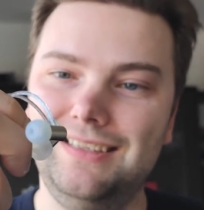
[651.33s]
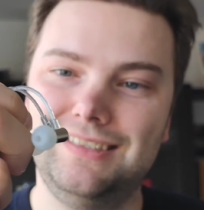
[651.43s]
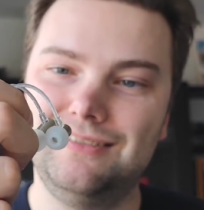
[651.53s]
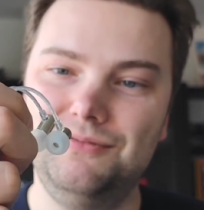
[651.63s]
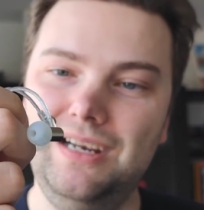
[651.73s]

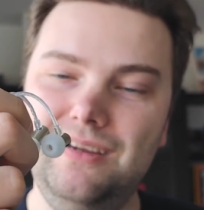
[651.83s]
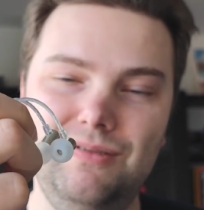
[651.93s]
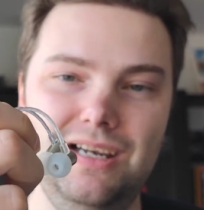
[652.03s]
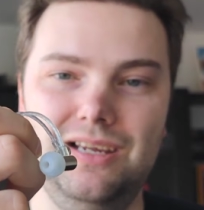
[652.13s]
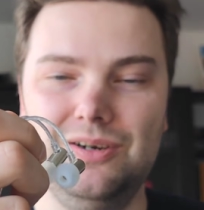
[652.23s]
It's really,
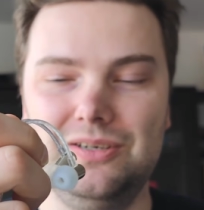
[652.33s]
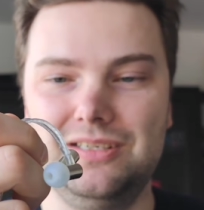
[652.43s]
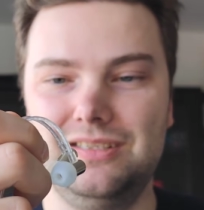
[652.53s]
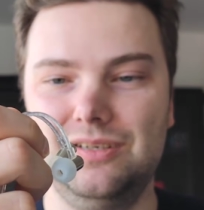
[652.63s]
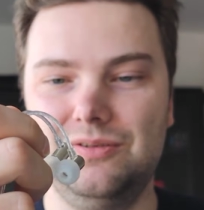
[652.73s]
really
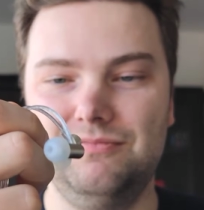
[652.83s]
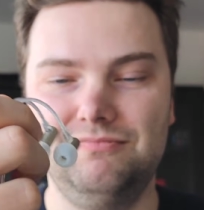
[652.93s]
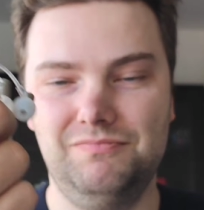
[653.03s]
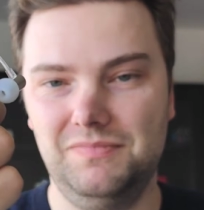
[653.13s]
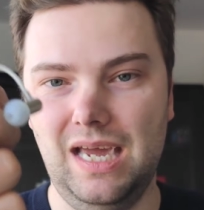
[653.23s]
good.
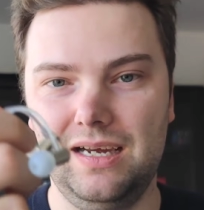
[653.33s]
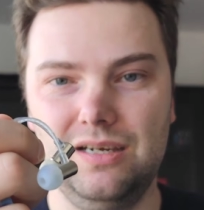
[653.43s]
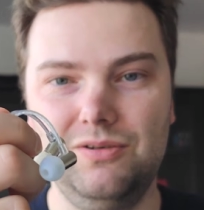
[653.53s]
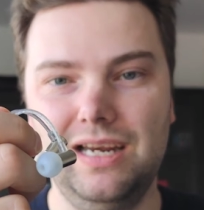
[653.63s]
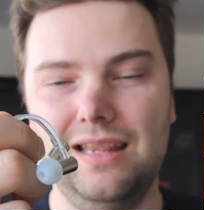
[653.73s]
So yeah,
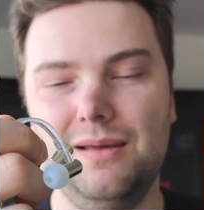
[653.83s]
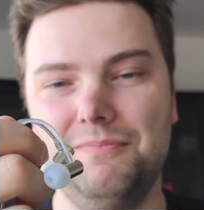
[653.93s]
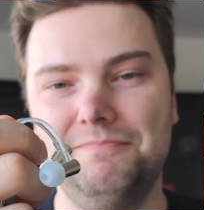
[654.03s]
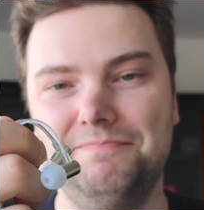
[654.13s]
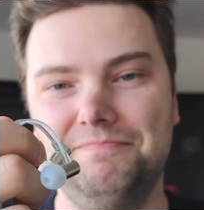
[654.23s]
go and get
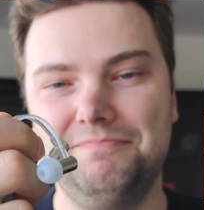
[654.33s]
them.